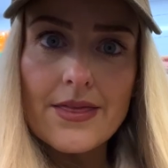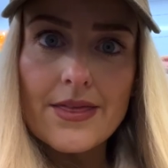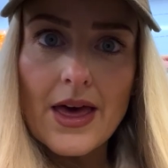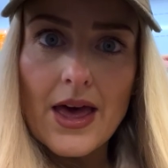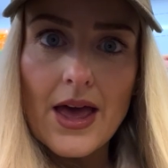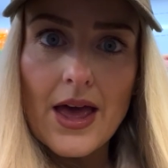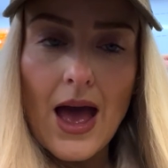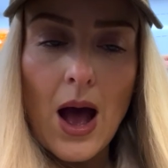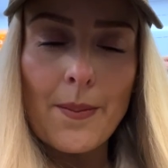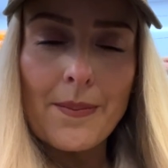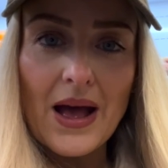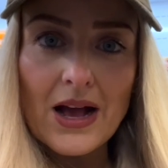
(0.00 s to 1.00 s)
their
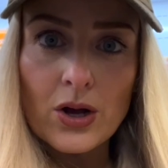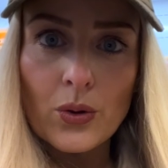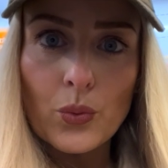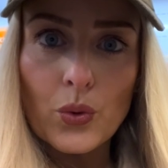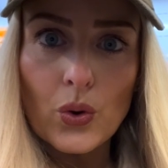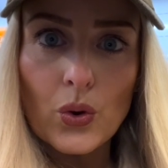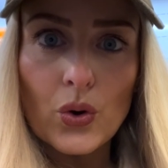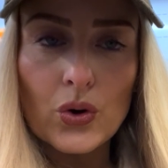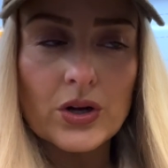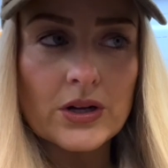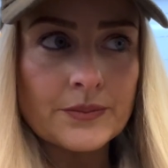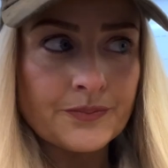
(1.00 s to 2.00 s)
alpaca
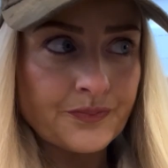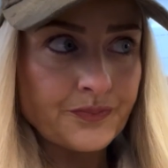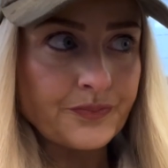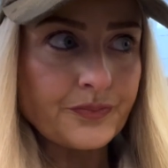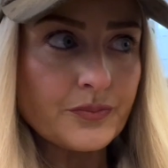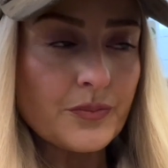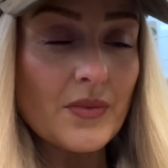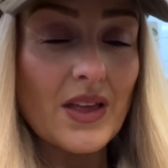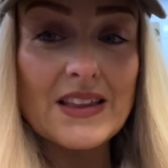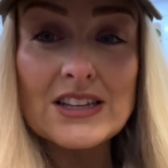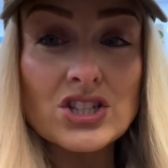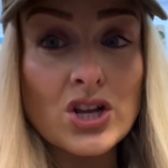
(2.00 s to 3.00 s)
walk.
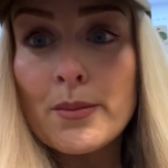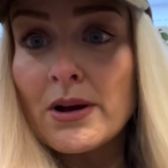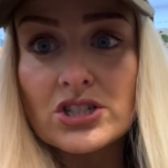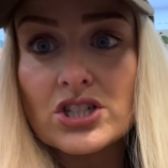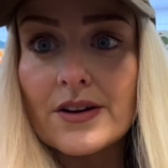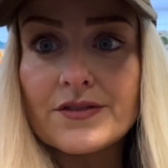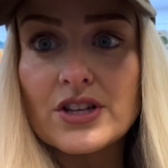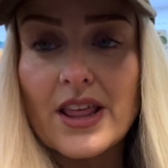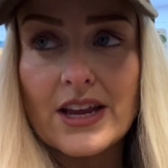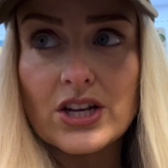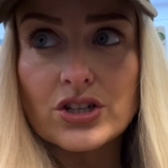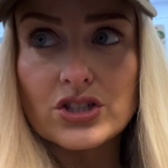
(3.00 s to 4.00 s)
There's so much stuff
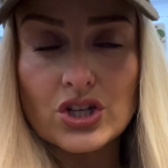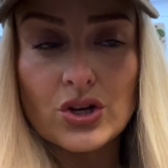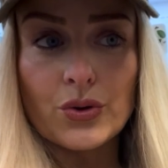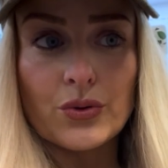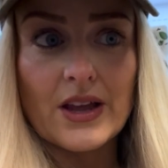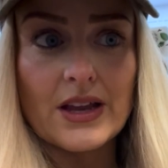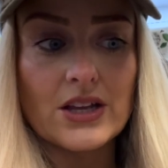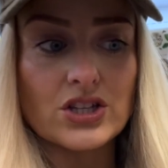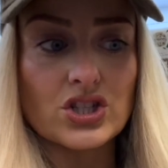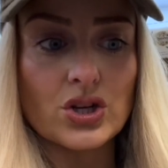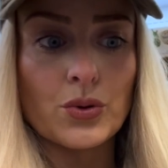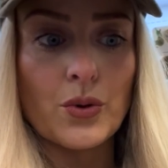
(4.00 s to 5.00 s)
they could do. They
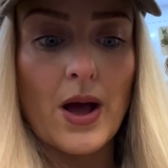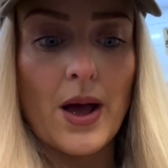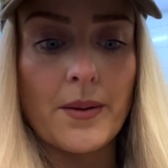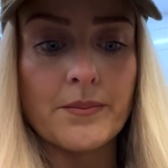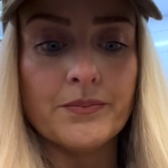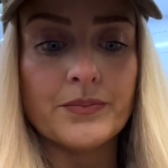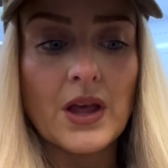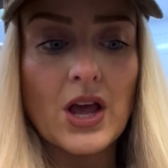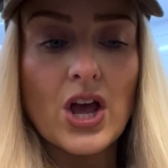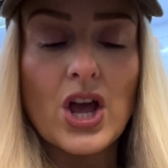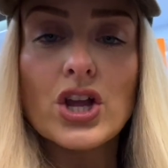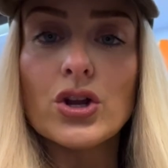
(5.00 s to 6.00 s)
could do,
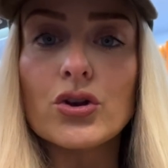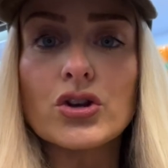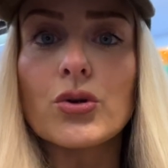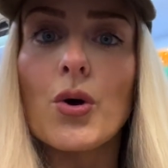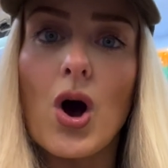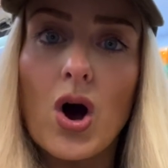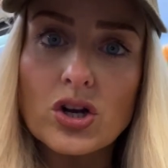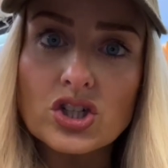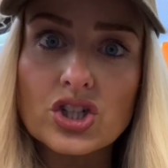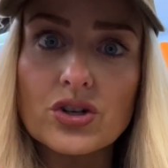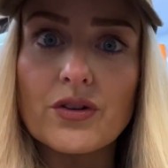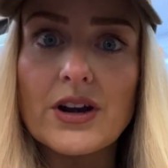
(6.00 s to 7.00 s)
um, you could do
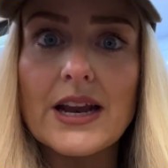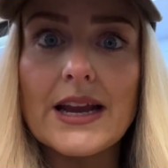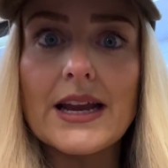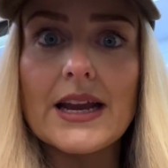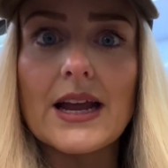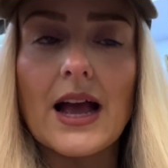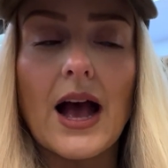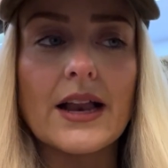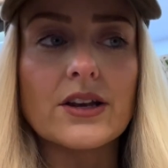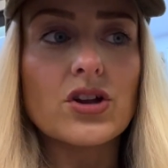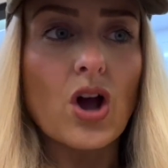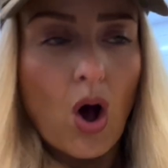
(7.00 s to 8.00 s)
archery
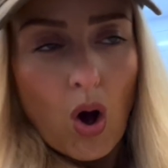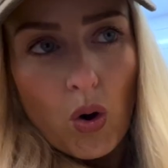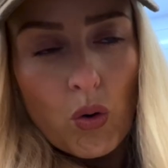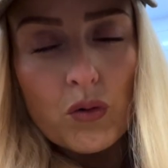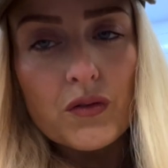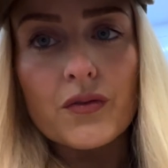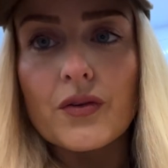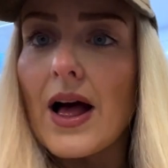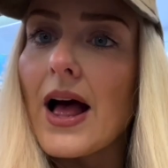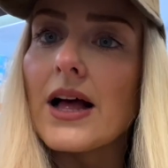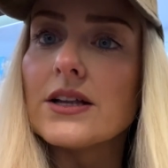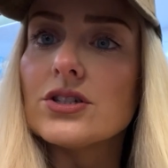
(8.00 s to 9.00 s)
and golf
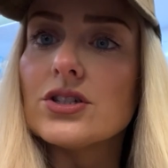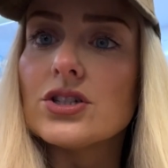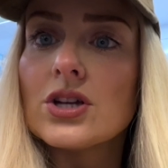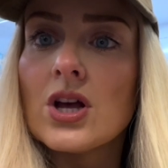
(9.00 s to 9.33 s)
and